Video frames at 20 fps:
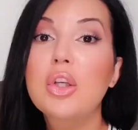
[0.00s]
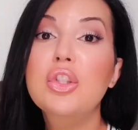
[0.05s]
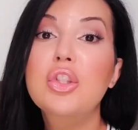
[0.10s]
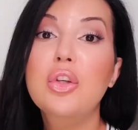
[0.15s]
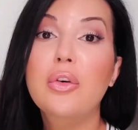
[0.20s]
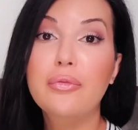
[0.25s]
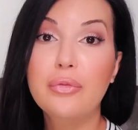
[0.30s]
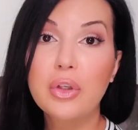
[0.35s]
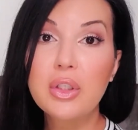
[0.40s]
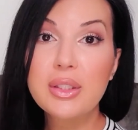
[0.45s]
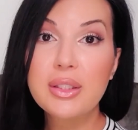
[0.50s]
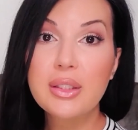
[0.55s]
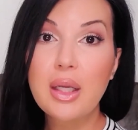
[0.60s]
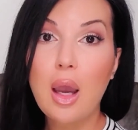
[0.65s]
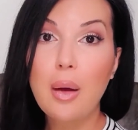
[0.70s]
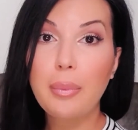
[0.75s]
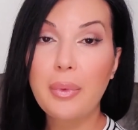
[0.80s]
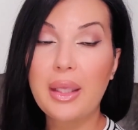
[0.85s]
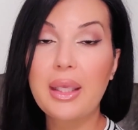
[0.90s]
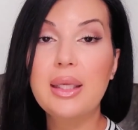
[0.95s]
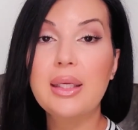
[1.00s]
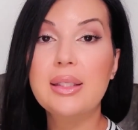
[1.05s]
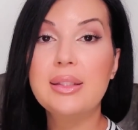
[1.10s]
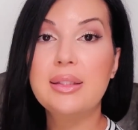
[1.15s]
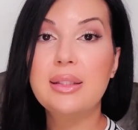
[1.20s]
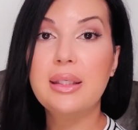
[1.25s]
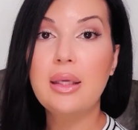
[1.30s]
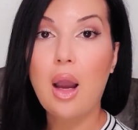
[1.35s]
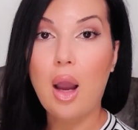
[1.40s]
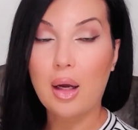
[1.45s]
So first up
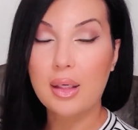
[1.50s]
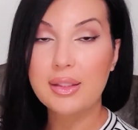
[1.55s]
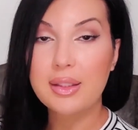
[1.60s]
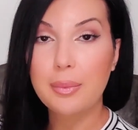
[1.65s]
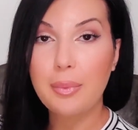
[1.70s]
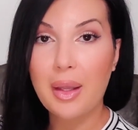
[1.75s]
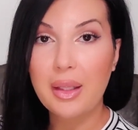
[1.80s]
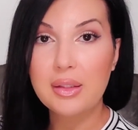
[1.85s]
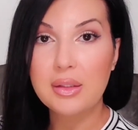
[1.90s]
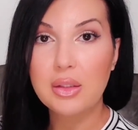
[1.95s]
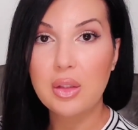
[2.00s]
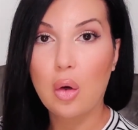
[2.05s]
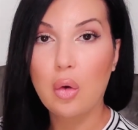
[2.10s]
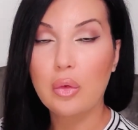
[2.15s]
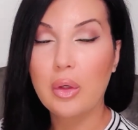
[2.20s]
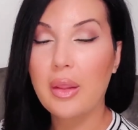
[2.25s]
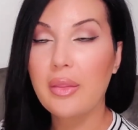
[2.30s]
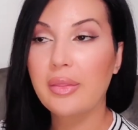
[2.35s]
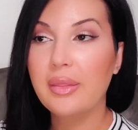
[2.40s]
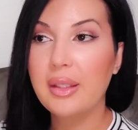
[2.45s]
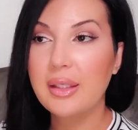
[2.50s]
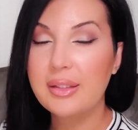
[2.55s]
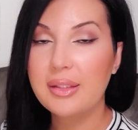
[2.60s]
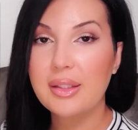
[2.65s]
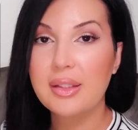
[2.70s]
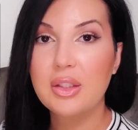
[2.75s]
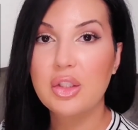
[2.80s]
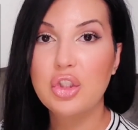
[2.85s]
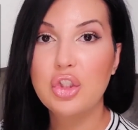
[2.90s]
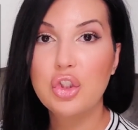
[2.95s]
is the oxybenzone. This
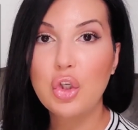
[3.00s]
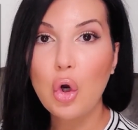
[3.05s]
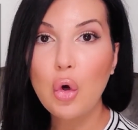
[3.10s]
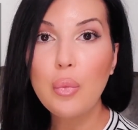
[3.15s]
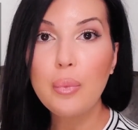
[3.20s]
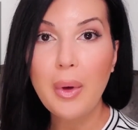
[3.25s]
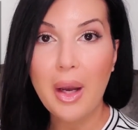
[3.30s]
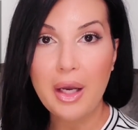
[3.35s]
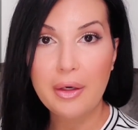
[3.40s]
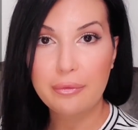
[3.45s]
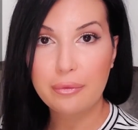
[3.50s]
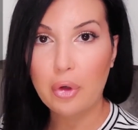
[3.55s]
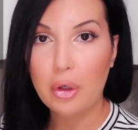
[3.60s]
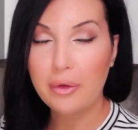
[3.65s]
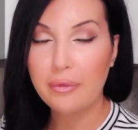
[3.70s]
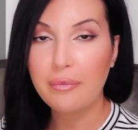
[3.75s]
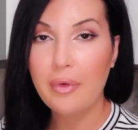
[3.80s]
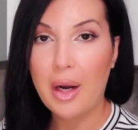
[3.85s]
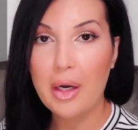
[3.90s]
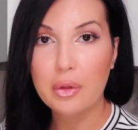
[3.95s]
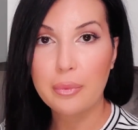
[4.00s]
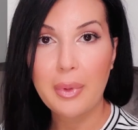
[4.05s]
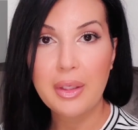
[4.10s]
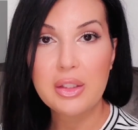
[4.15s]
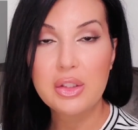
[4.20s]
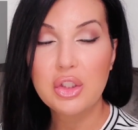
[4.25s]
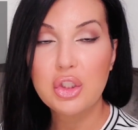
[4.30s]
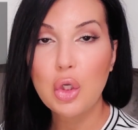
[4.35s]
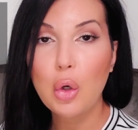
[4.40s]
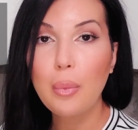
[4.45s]
is so bad for our
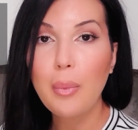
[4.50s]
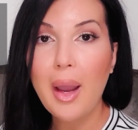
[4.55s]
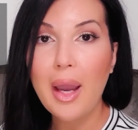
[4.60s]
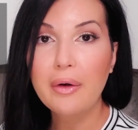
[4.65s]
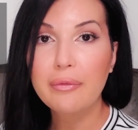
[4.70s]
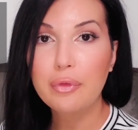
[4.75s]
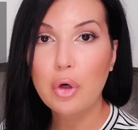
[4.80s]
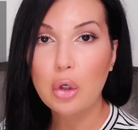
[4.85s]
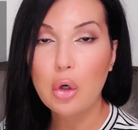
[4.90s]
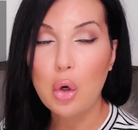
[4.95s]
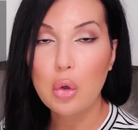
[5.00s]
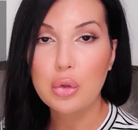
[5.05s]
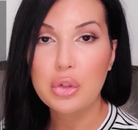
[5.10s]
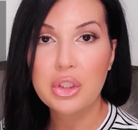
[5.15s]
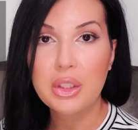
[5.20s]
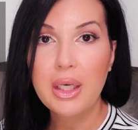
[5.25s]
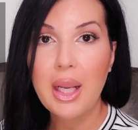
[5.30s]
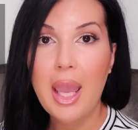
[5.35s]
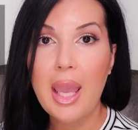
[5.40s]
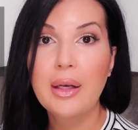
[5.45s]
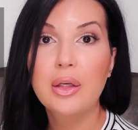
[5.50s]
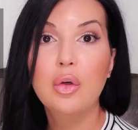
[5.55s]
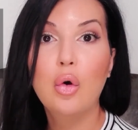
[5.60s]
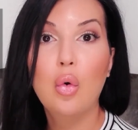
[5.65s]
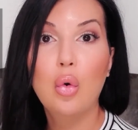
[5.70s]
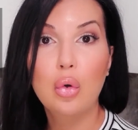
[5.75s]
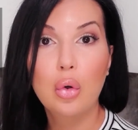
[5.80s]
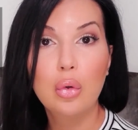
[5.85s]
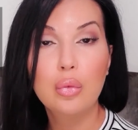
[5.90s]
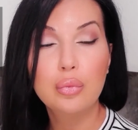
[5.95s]
environment, so bad for our ocean and
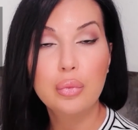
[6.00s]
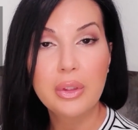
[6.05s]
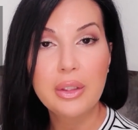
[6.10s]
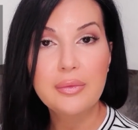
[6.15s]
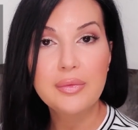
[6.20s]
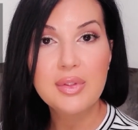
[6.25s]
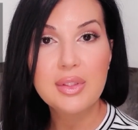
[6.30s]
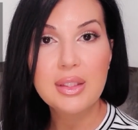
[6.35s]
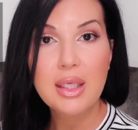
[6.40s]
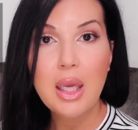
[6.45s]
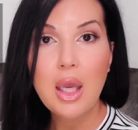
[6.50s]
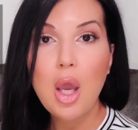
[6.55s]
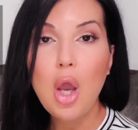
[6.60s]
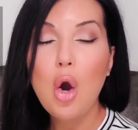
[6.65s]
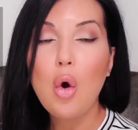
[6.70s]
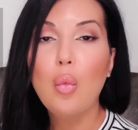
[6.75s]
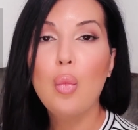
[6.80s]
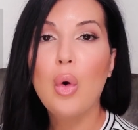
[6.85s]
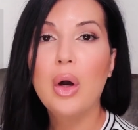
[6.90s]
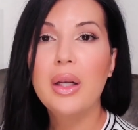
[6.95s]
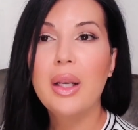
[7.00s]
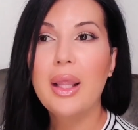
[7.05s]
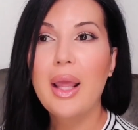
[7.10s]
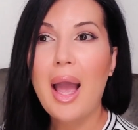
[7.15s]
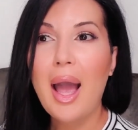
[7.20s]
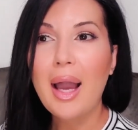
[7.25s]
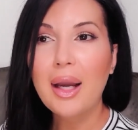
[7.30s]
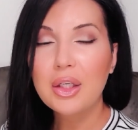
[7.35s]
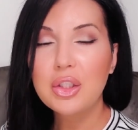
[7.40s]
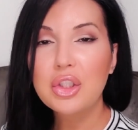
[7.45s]
coral reefs. What
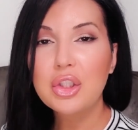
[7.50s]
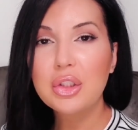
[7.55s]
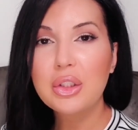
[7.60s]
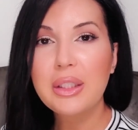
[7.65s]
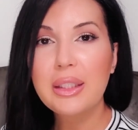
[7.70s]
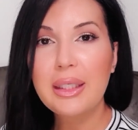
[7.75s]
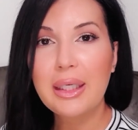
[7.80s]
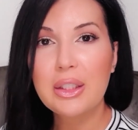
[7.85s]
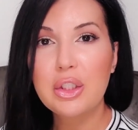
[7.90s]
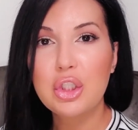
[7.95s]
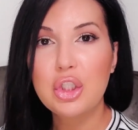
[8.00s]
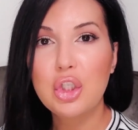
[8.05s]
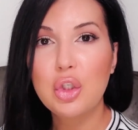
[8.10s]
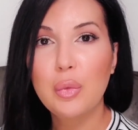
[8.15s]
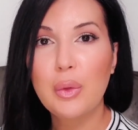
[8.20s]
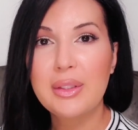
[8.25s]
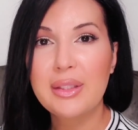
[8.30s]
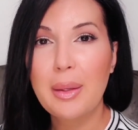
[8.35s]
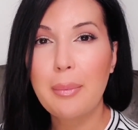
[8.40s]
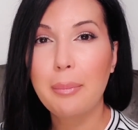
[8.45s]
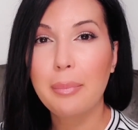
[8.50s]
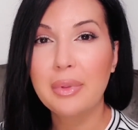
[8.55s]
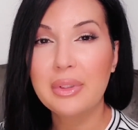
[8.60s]
actually can do is it